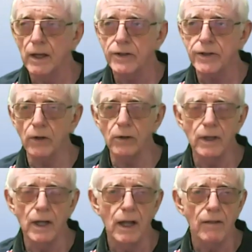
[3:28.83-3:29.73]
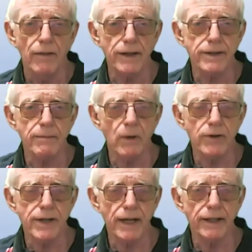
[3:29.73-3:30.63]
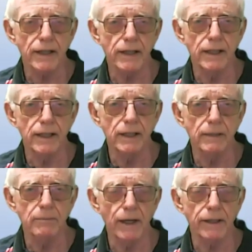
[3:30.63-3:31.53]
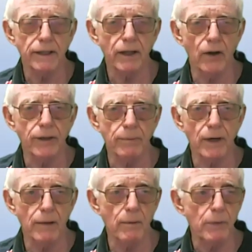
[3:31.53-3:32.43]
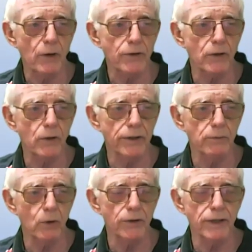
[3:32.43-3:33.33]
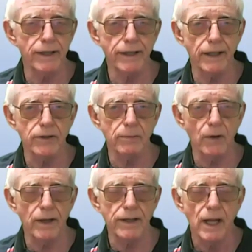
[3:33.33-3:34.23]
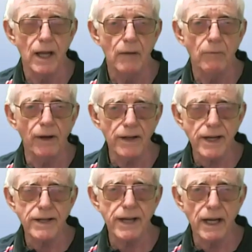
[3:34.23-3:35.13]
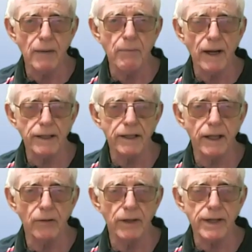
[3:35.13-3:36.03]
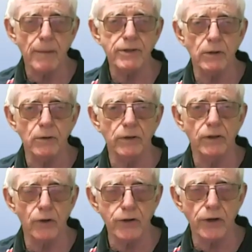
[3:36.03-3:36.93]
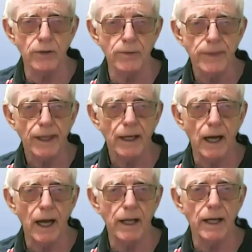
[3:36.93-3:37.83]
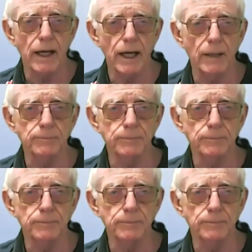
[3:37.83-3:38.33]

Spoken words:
So that's about setting the bank account up, and I'm about to go into more details about this. But as I say, a bank account is absolutely crucial. I